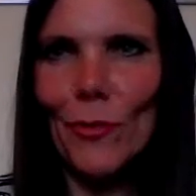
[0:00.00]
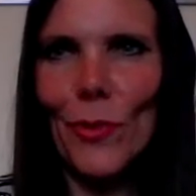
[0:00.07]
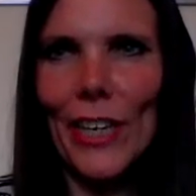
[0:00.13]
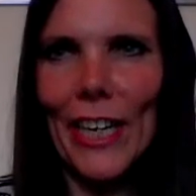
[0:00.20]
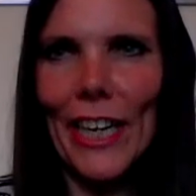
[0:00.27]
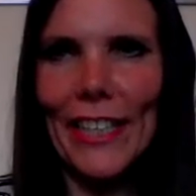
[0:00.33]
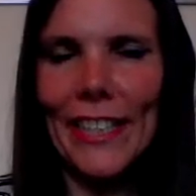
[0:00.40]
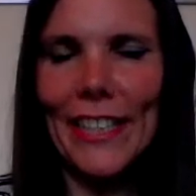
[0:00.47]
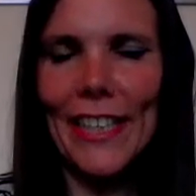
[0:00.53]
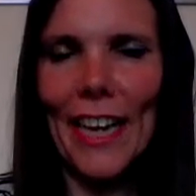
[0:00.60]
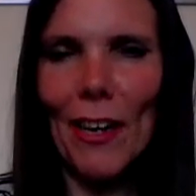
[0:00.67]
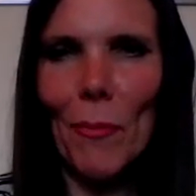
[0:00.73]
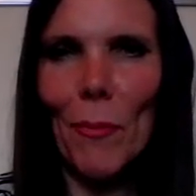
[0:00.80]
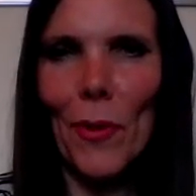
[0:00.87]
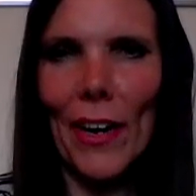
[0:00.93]
To really
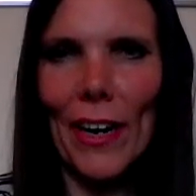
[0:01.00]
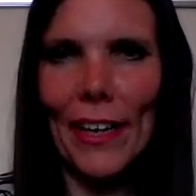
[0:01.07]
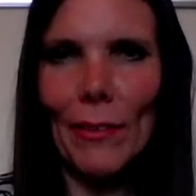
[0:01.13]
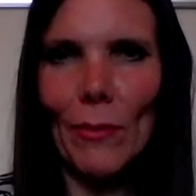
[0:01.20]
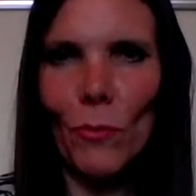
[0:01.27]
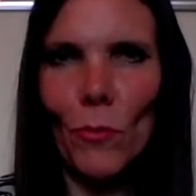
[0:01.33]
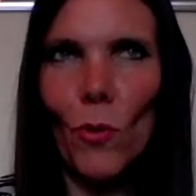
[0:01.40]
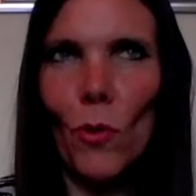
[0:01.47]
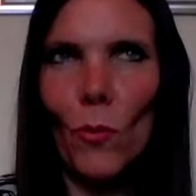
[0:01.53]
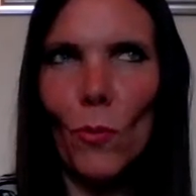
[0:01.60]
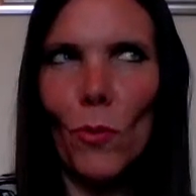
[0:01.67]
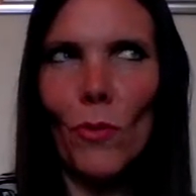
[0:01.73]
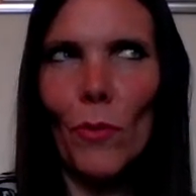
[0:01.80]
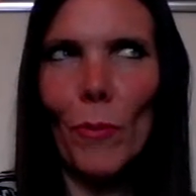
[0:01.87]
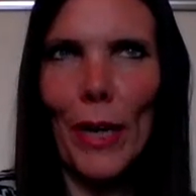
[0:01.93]
celebrate
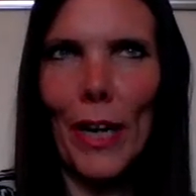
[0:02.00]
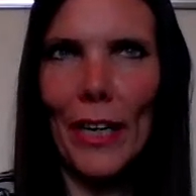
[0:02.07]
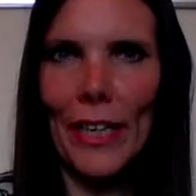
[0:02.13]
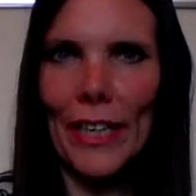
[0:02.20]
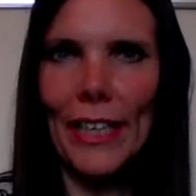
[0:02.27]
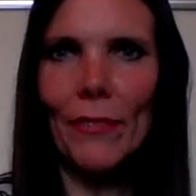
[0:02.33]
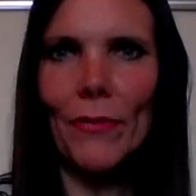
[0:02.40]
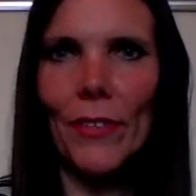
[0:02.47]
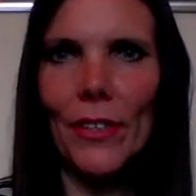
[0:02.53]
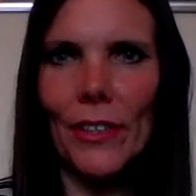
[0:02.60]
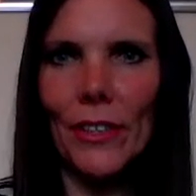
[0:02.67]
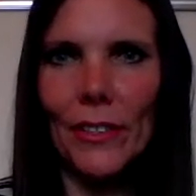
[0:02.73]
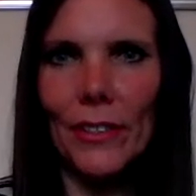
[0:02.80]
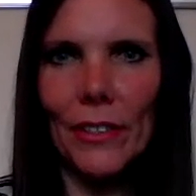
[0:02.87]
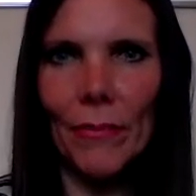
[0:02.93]
what the planet gives
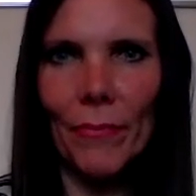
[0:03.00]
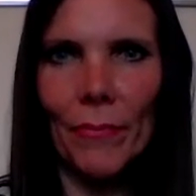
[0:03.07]
us.